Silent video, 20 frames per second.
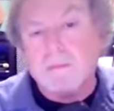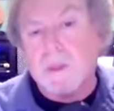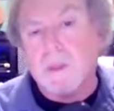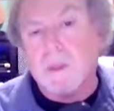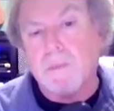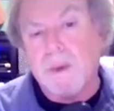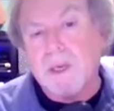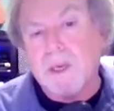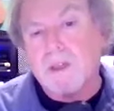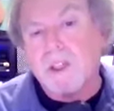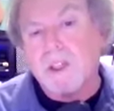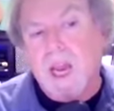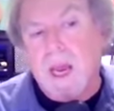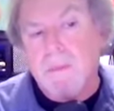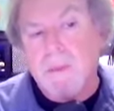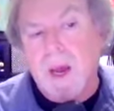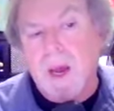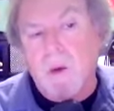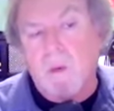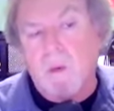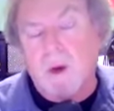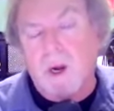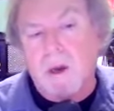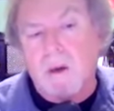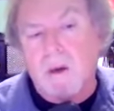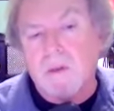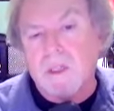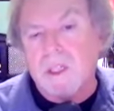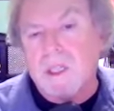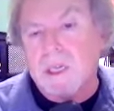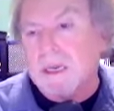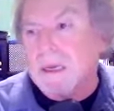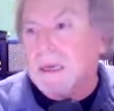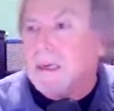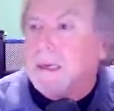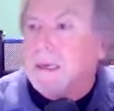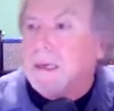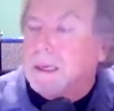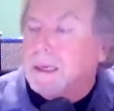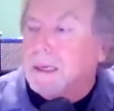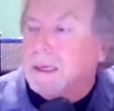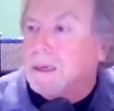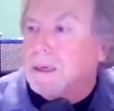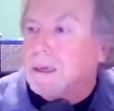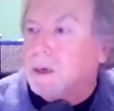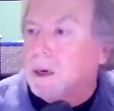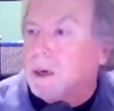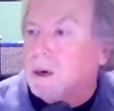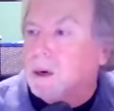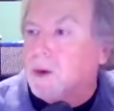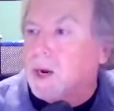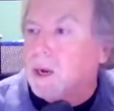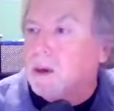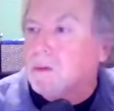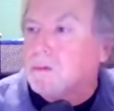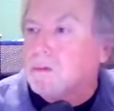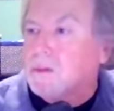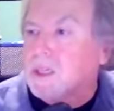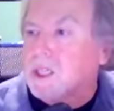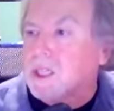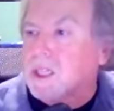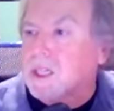Beatles came out when I was around